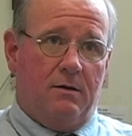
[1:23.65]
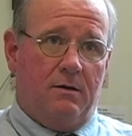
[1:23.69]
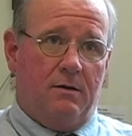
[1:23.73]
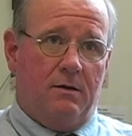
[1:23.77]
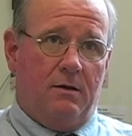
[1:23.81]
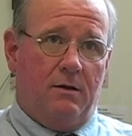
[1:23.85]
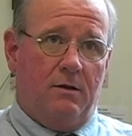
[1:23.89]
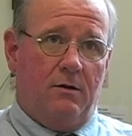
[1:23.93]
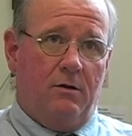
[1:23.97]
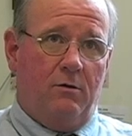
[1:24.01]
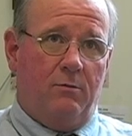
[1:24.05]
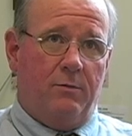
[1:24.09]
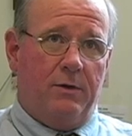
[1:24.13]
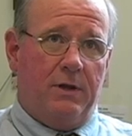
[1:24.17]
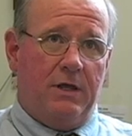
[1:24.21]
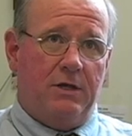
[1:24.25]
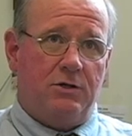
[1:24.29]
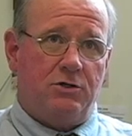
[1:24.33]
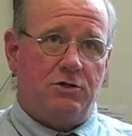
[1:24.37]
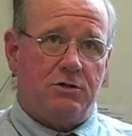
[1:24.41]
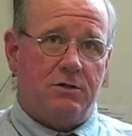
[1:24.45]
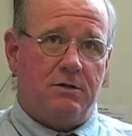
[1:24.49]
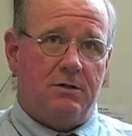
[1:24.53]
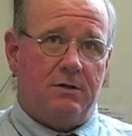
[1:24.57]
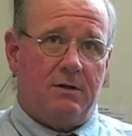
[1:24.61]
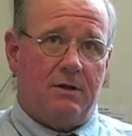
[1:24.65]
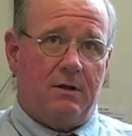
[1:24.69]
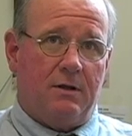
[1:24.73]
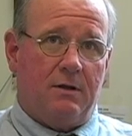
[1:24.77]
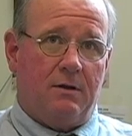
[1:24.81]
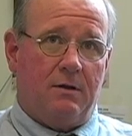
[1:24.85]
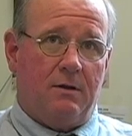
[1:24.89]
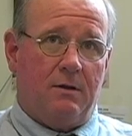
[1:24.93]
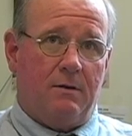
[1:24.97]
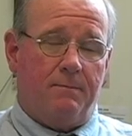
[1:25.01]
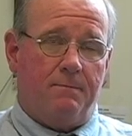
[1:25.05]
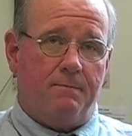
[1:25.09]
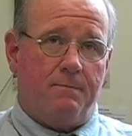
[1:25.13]
Illumination
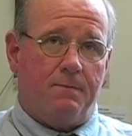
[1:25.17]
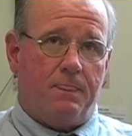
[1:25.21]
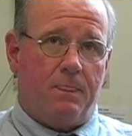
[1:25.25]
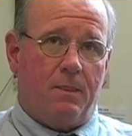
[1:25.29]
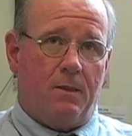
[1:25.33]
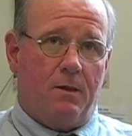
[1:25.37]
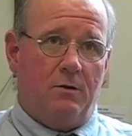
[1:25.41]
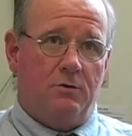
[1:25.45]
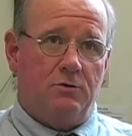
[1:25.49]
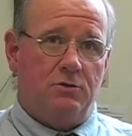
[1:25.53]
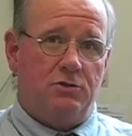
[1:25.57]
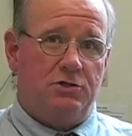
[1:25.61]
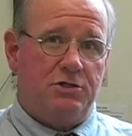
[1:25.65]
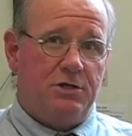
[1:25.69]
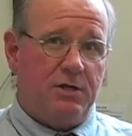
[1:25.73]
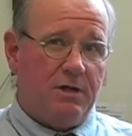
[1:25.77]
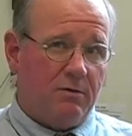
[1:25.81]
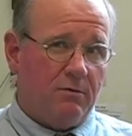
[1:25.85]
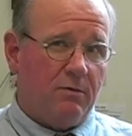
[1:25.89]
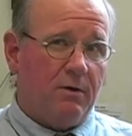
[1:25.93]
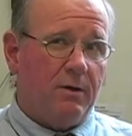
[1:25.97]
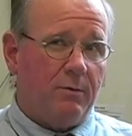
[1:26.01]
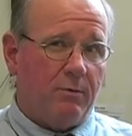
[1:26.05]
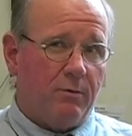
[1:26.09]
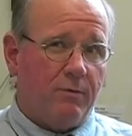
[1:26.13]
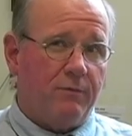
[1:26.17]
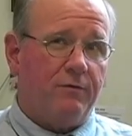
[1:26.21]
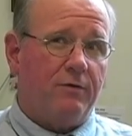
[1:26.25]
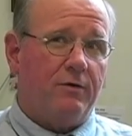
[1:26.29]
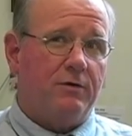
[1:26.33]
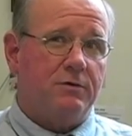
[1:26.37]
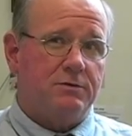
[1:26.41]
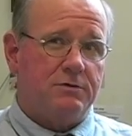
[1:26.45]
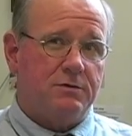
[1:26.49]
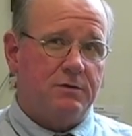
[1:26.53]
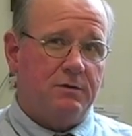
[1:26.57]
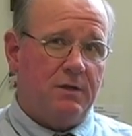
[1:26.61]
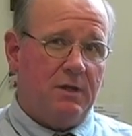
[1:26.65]
generally
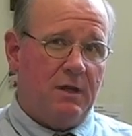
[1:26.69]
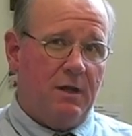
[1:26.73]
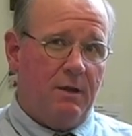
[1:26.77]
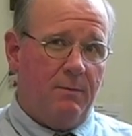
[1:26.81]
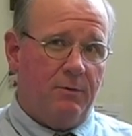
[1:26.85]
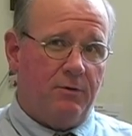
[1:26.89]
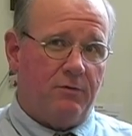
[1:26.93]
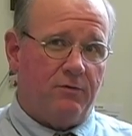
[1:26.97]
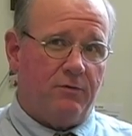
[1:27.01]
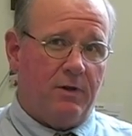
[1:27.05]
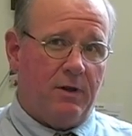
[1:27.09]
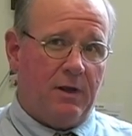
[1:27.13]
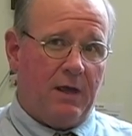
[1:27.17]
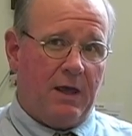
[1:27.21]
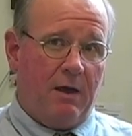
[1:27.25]
refers to the imagery.